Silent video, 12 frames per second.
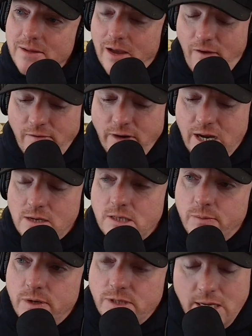and if every
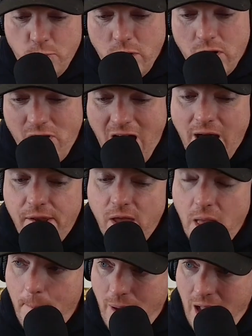customer said we're not
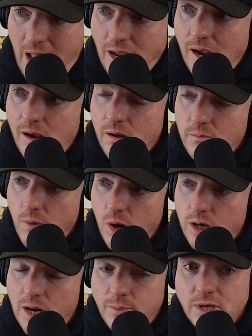paying
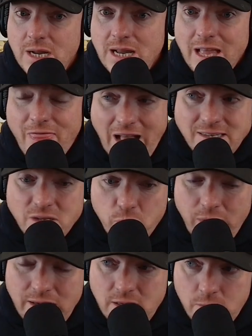markups, that's
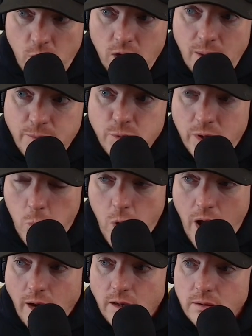the reason markups went
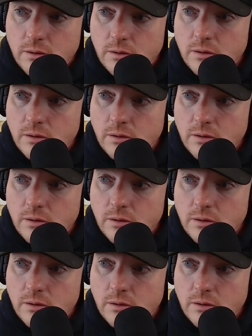away,